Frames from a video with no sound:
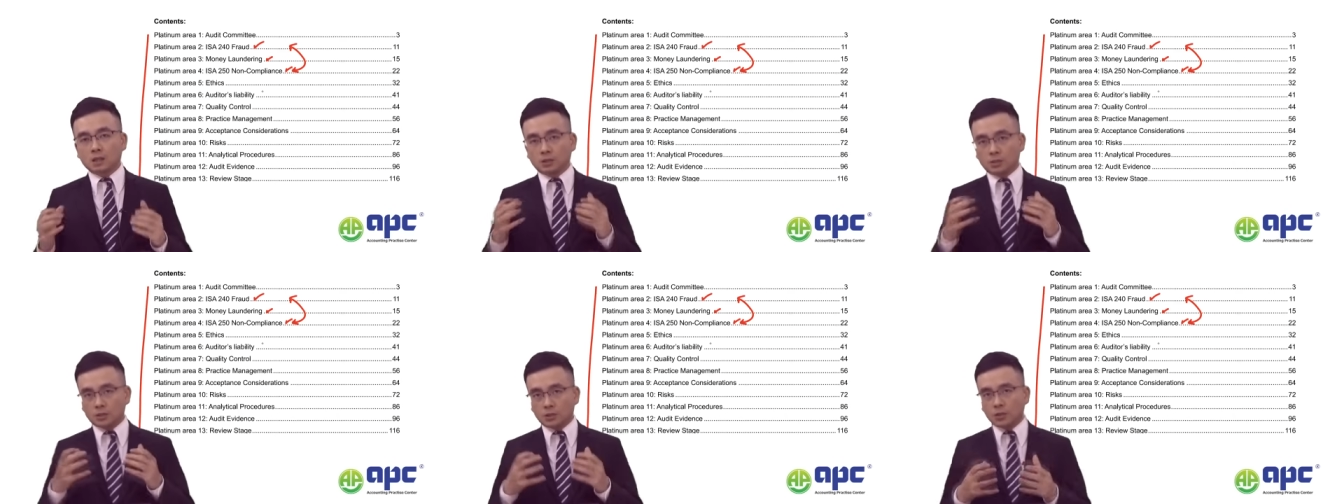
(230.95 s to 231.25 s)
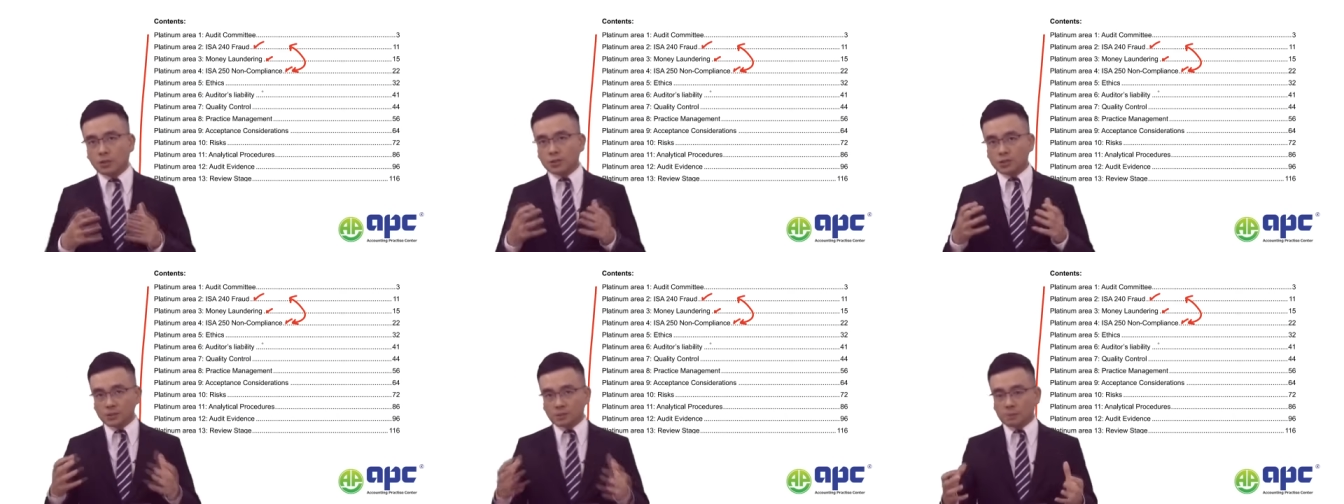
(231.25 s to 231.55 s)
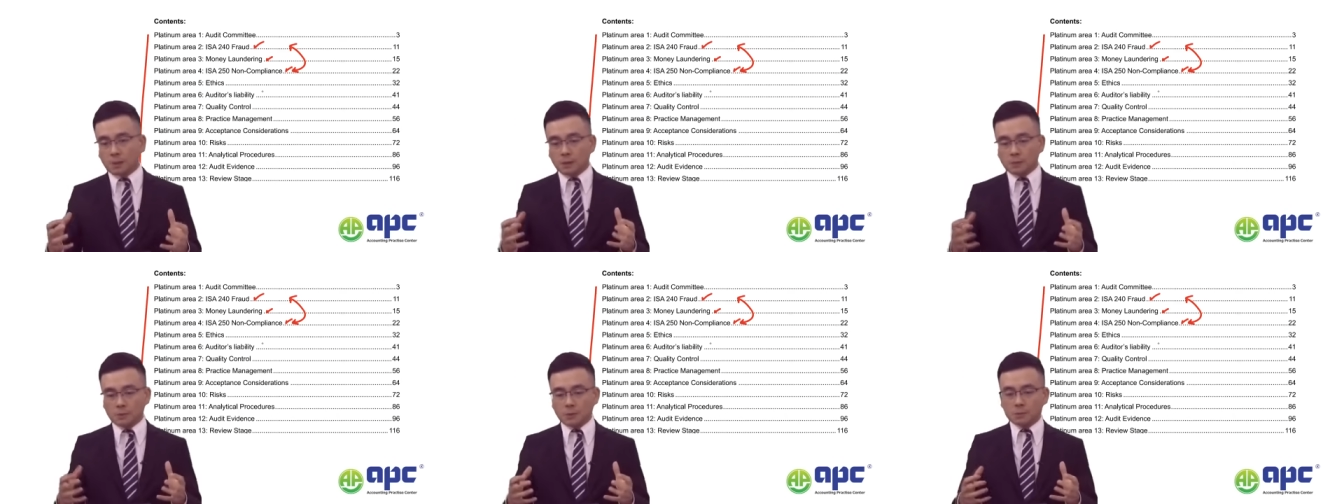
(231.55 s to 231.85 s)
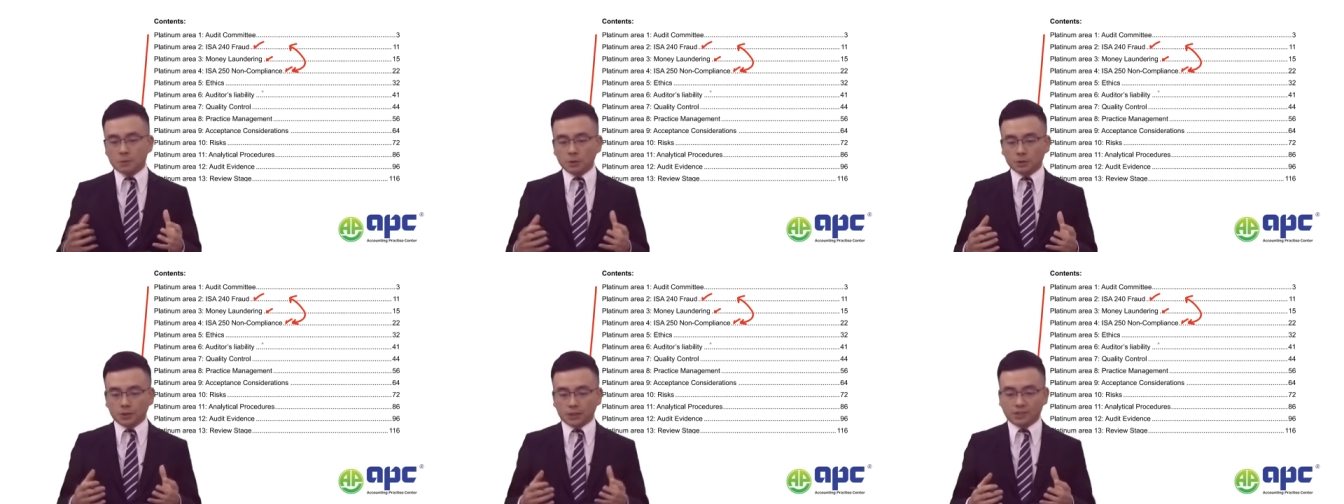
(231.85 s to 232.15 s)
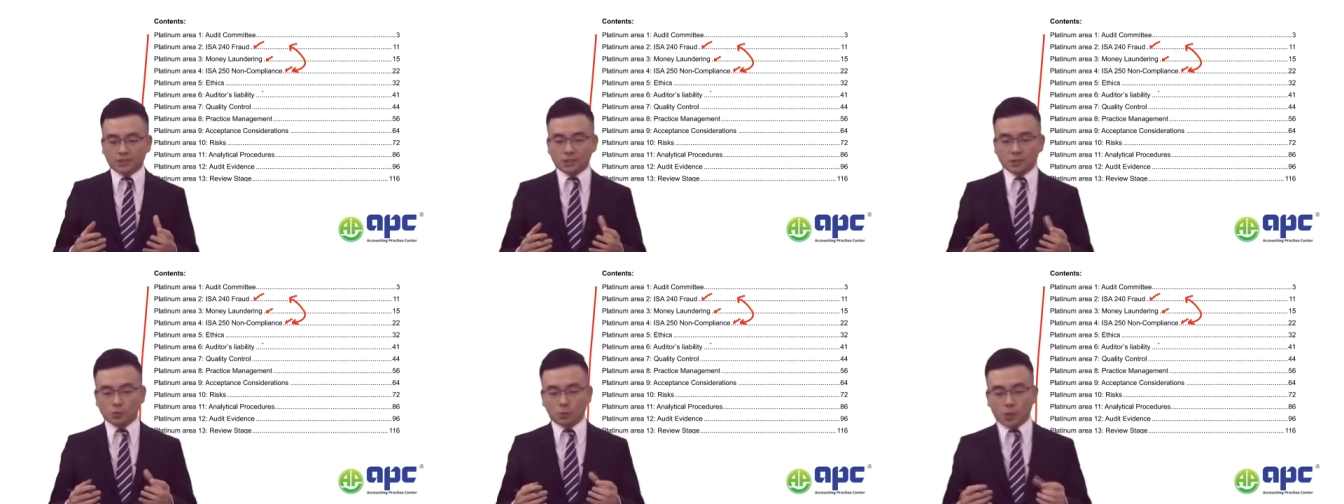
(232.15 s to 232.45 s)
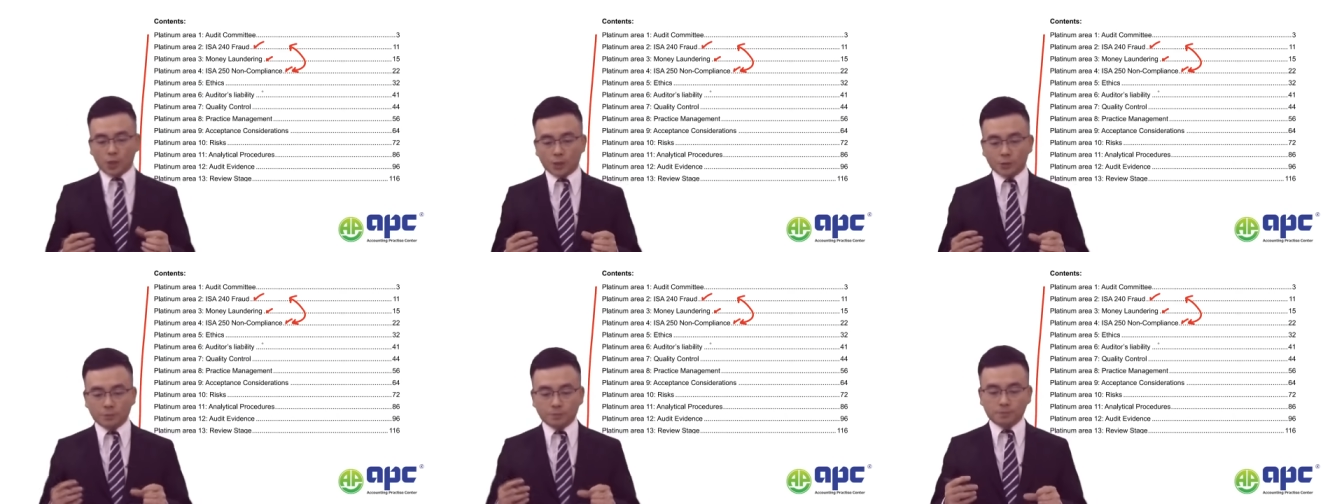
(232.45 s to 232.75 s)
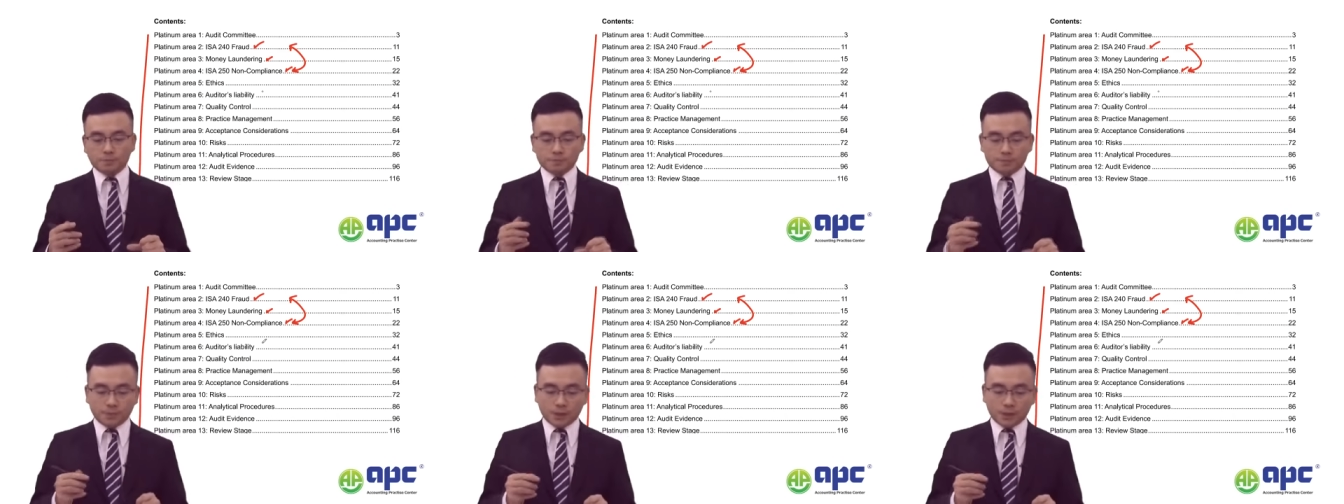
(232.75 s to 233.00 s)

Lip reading: using my mnemonics as well.